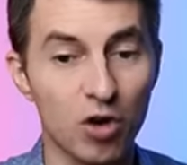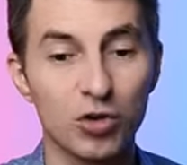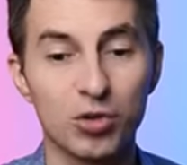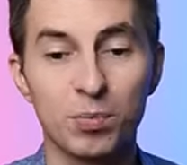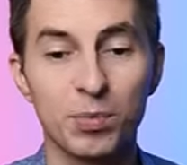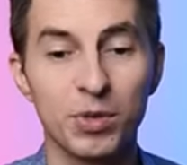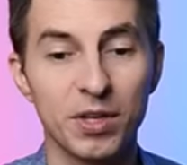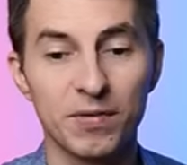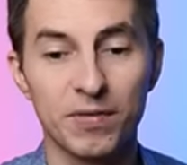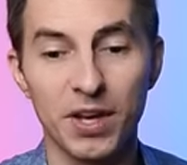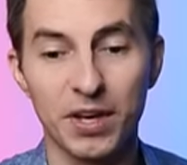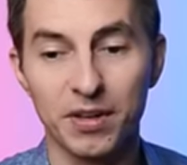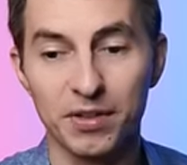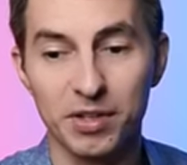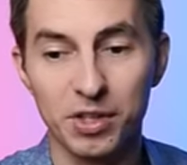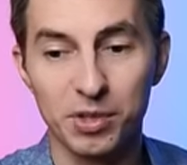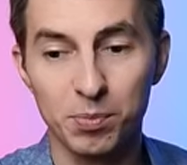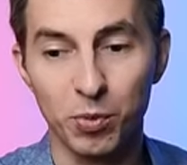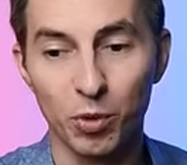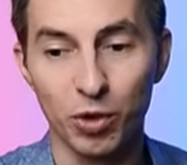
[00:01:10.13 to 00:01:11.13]
to believe that at
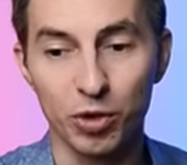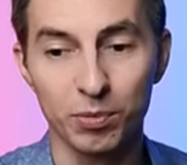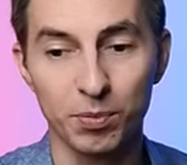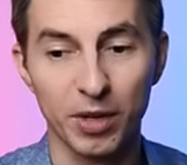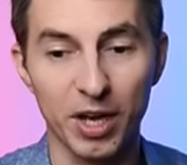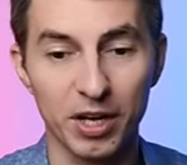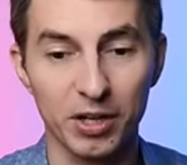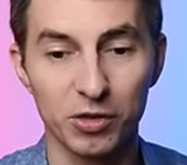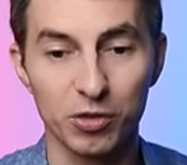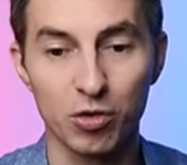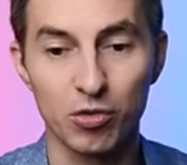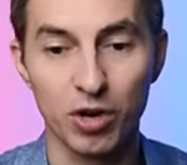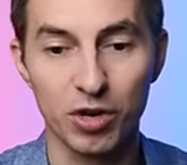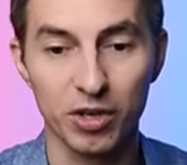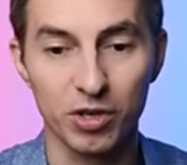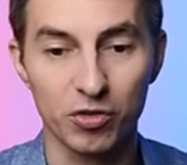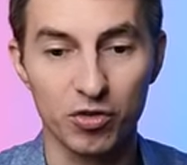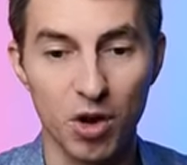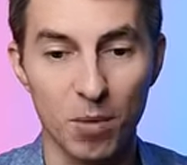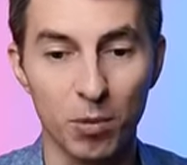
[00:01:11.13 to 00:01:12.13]
this point black is already
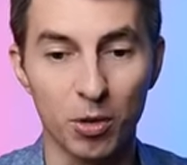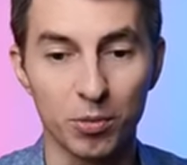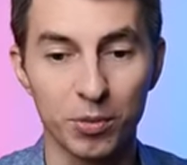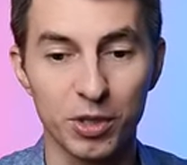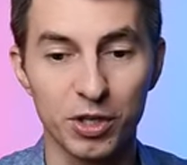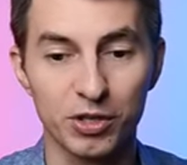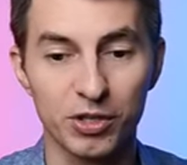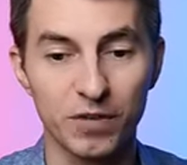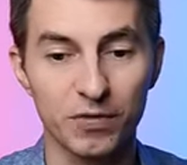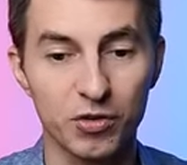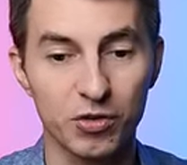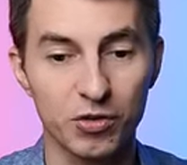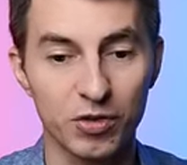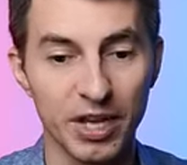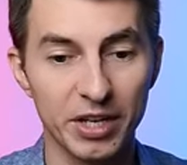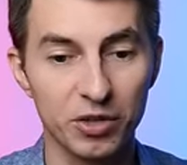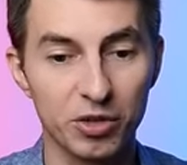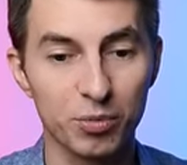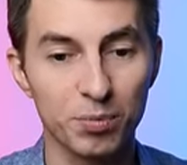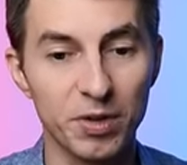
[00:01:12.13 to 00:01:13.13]
in trouble, because after
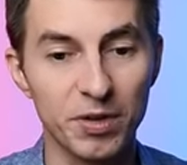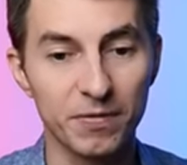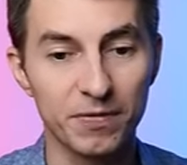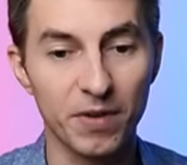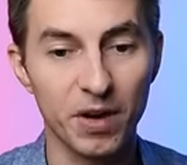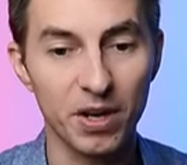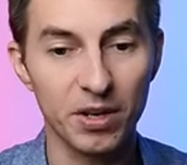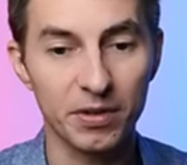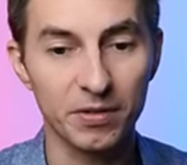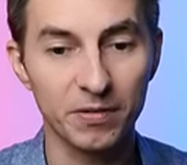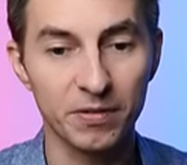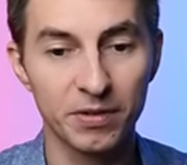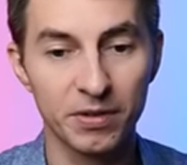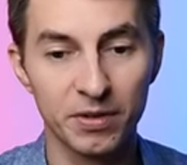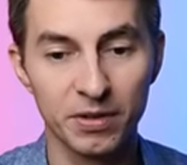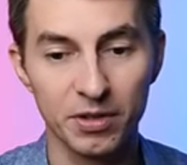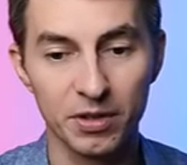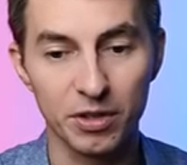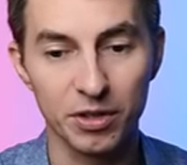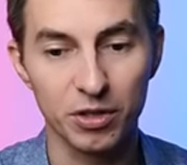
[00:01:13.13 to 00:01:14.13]
knight to b5,
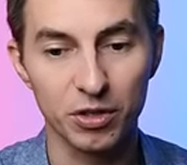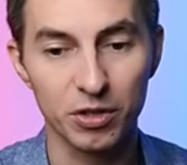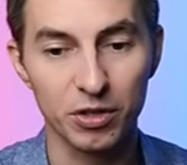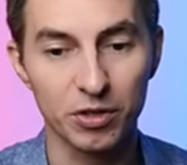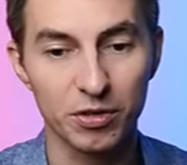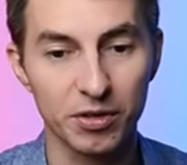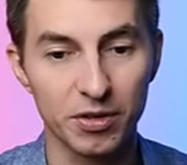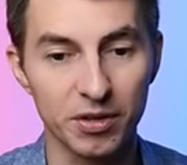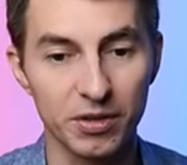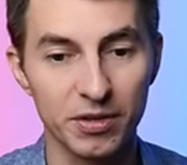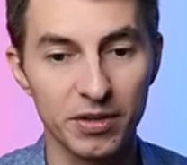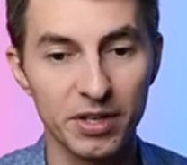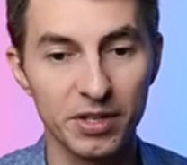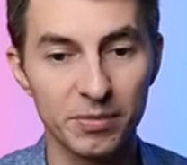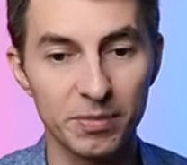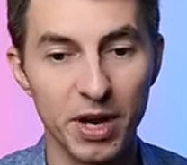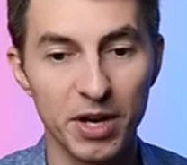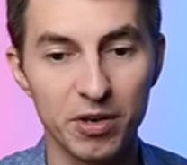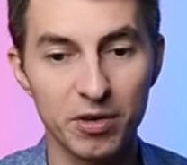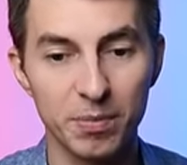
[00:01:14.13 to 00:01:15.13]
these
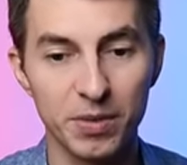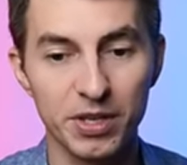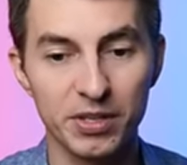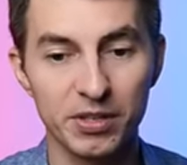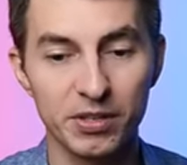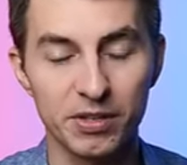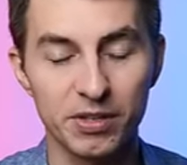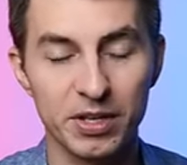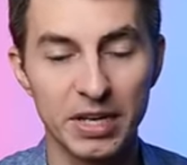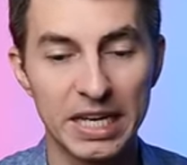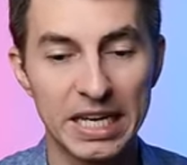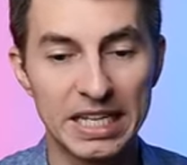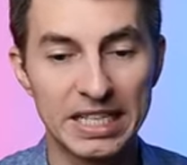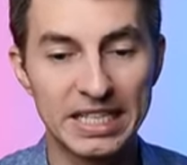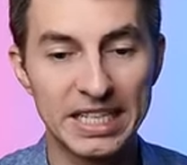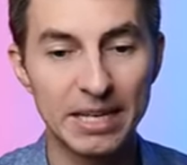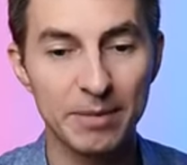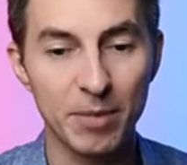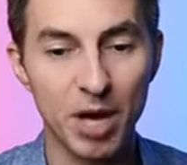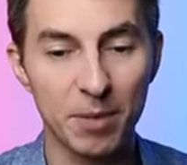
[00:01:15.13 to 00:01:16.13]
minor pieces
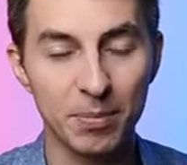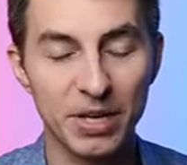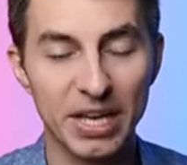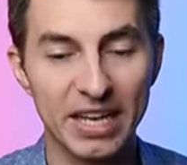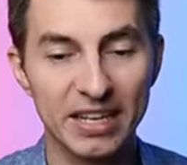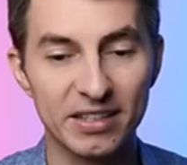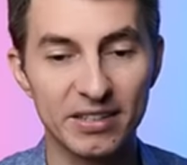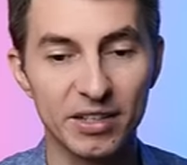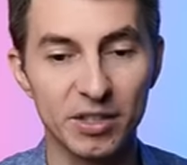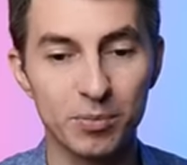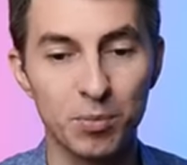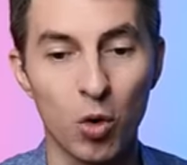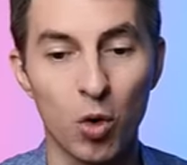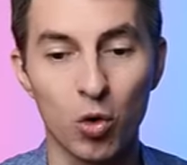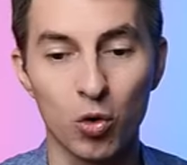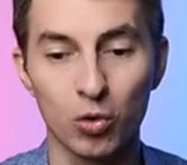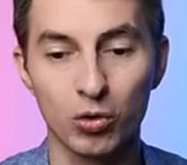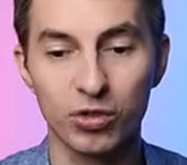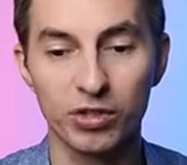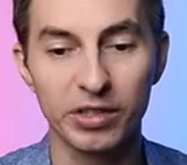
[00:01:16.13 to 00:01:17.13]
team up against this
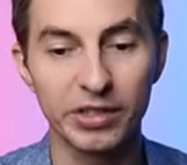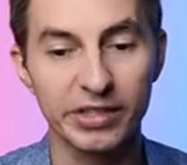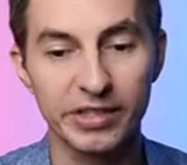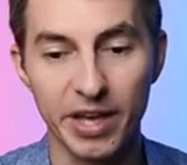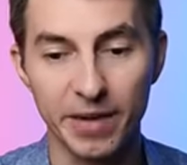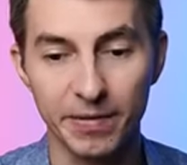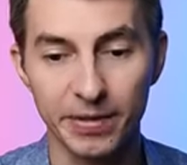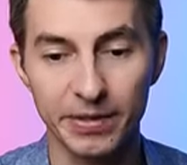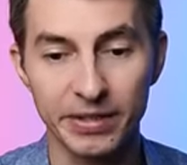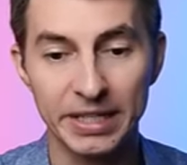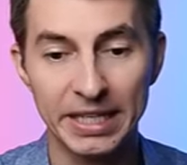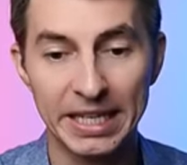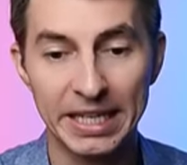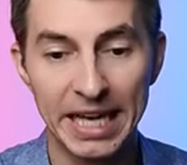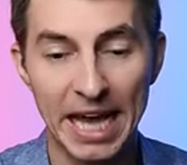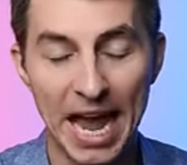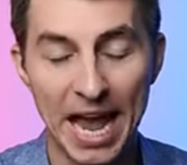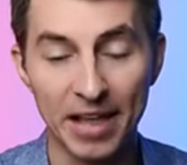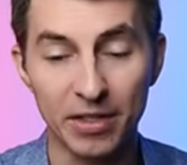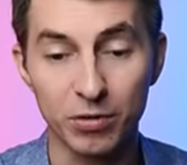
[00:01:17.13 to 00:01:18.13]
pawn on c7,
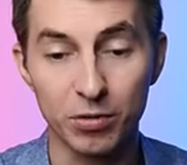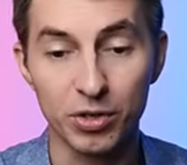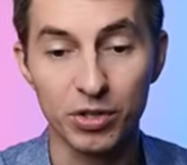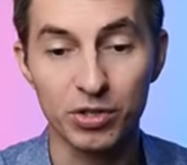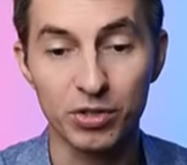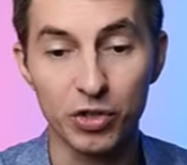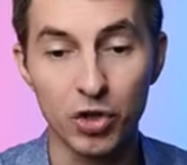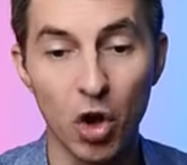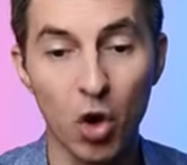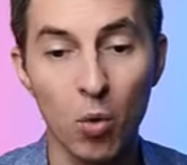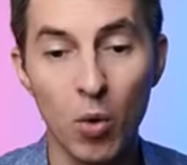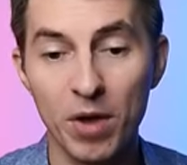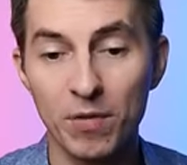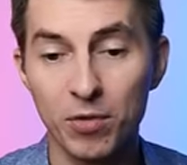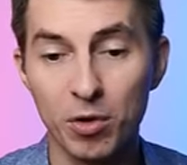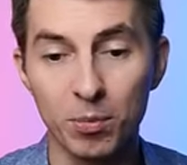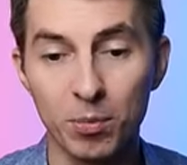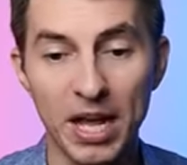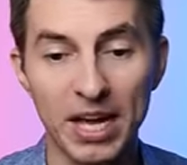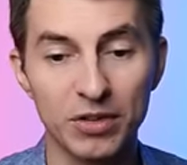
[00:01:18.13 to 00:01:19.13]
and there is no way
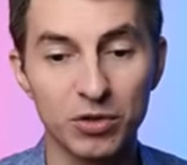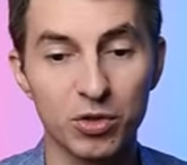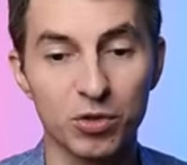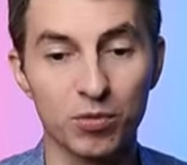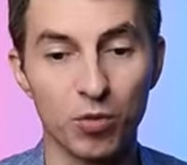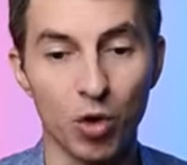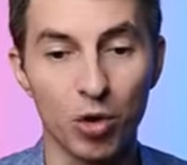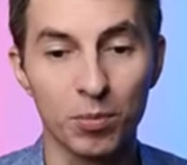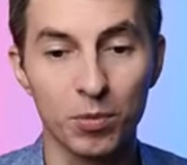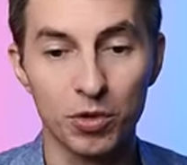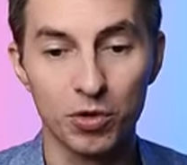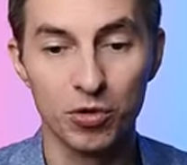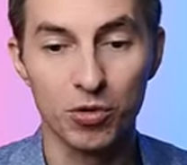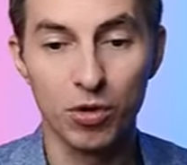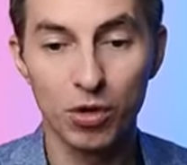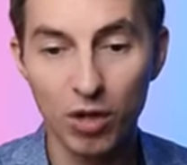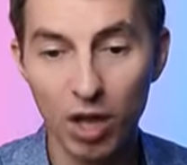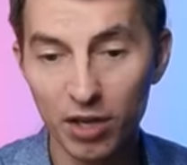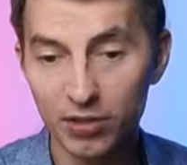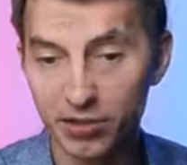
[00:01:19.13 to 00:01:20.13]
for black to avoid
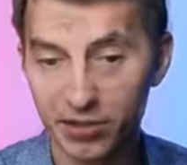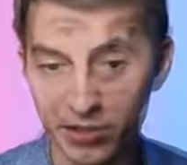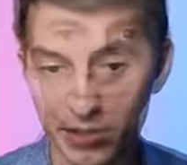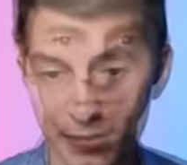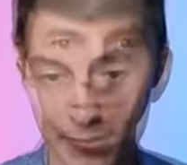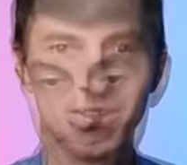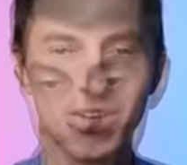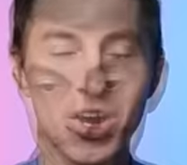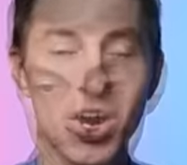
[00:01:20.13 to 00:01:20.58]
material losses.